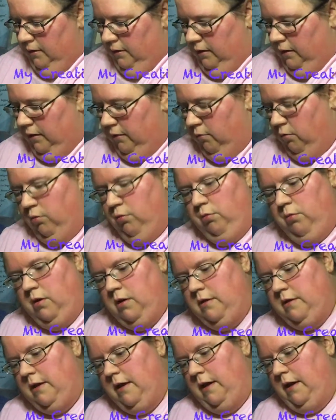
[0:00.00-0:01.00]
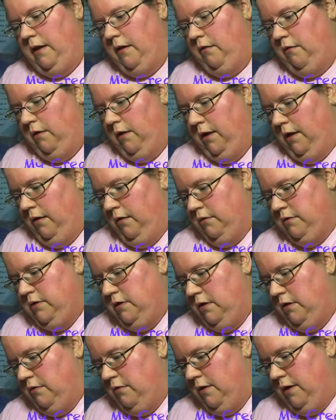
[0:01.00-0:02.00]
I will read that out loud
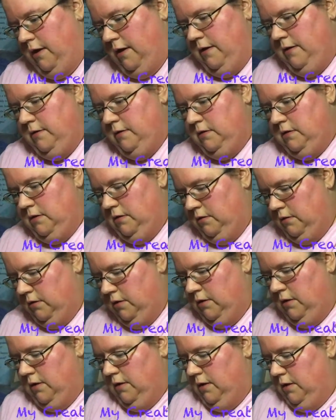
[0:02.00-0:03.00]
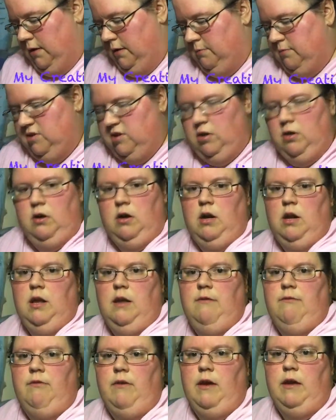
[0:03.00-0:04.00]
to you guys, and I'm
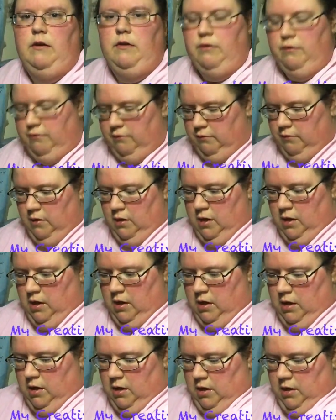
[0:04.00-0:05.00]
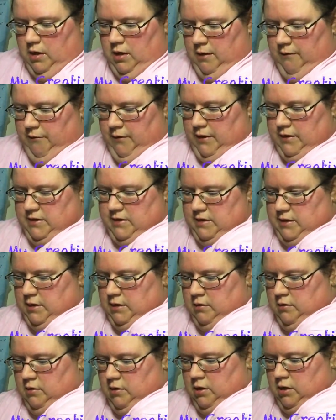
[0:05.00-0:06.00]
sorry if I
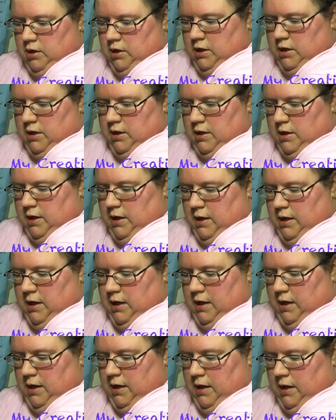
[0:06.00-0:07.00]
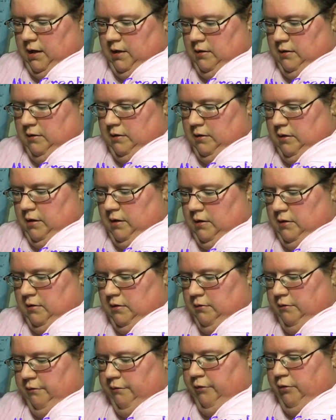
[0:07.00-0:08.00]
stutter a lot. I
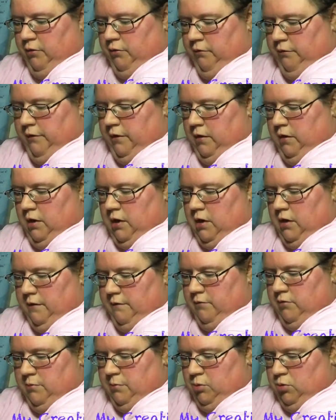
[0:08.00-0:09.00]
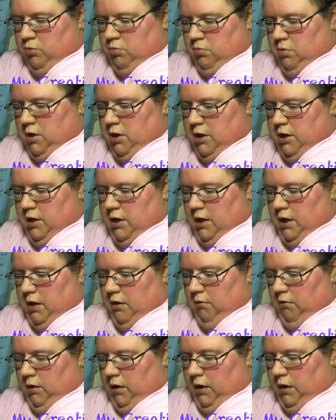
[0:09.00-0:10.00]
don't feel very comfortable reading
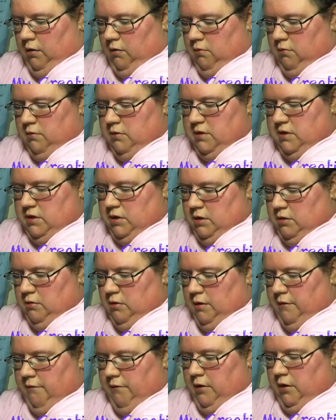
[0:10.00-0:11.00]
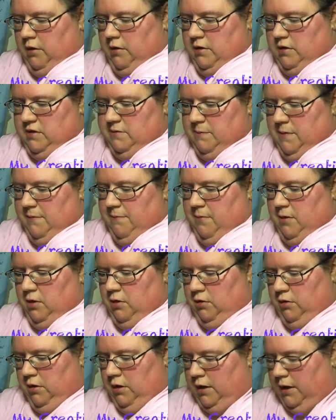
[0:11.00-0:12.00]
out loud, so I figured this might be a
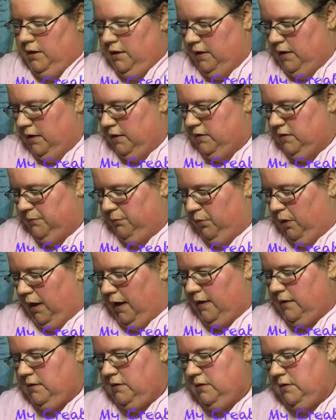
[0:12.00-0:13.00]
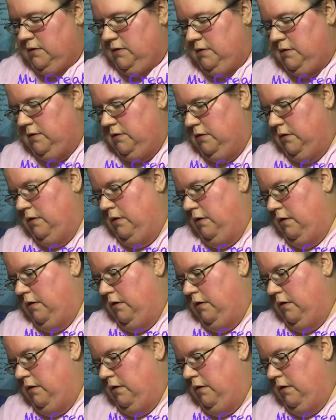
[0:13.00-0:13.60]
good idea to practice